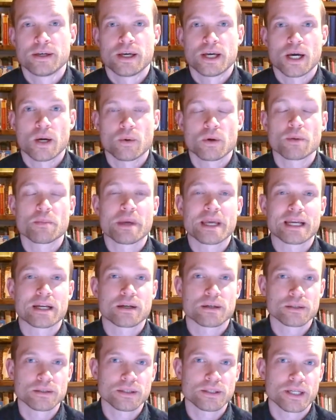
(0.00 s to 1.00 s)
want to make
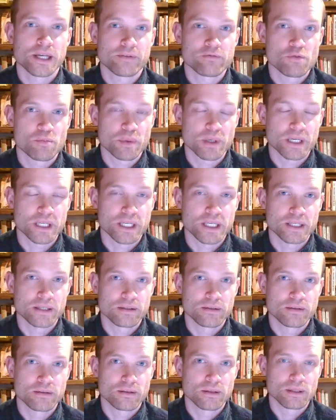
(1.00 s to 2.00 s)
clear to everybody
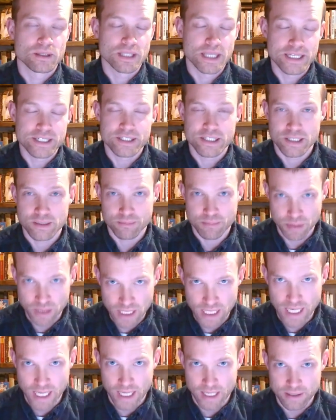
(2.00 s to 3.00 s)
the Lenten
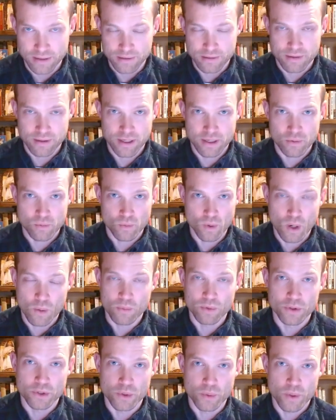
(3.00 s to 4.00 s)
plan and what
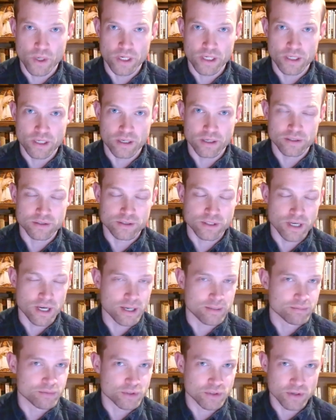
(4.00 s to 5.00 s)
we're doing because
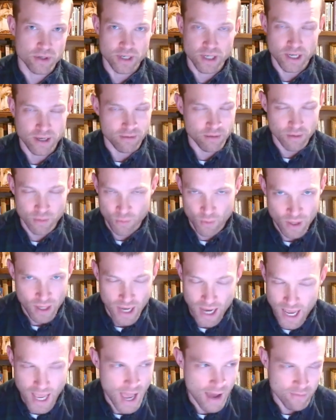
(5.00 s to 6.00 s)
I'm sorry I,
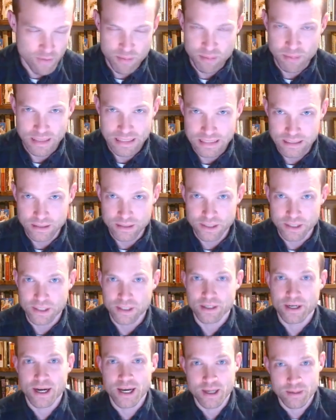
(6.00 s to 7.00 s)
I haven't been
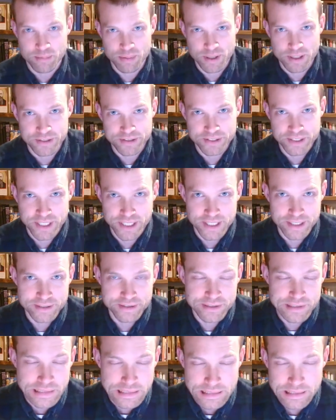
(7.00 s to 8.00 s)
clear. I
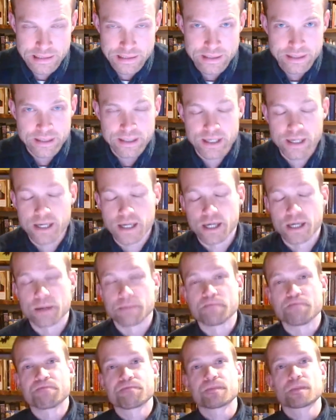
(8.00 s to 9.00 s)
apologize.
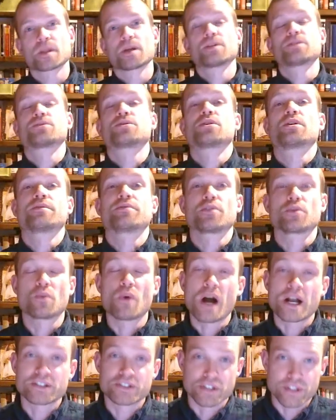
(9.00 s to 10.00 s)
Um, so if you're
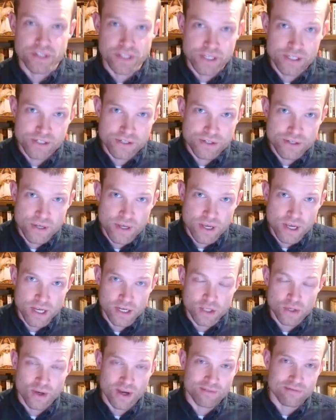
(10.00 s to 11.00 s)
watching this and
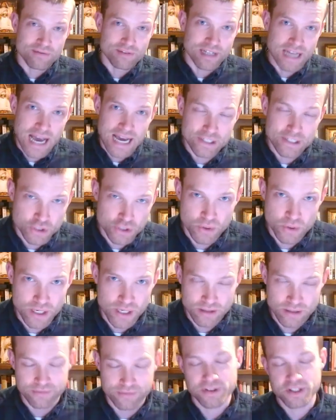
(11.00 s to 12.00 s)
you have not
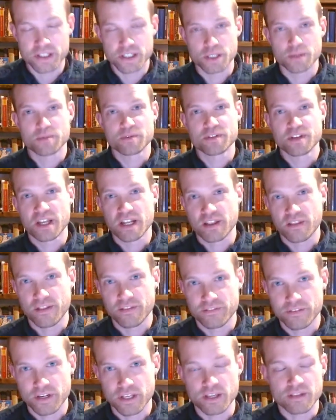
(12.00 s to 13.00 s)
joined the Fellowship of St.
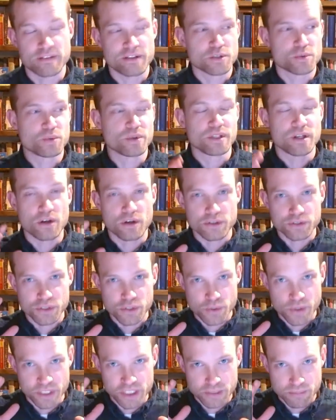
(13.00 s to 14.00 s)
Anthony, this will
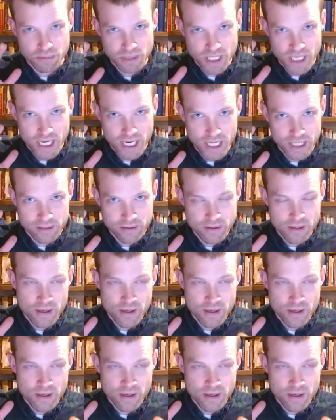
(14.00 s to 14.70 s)
also explain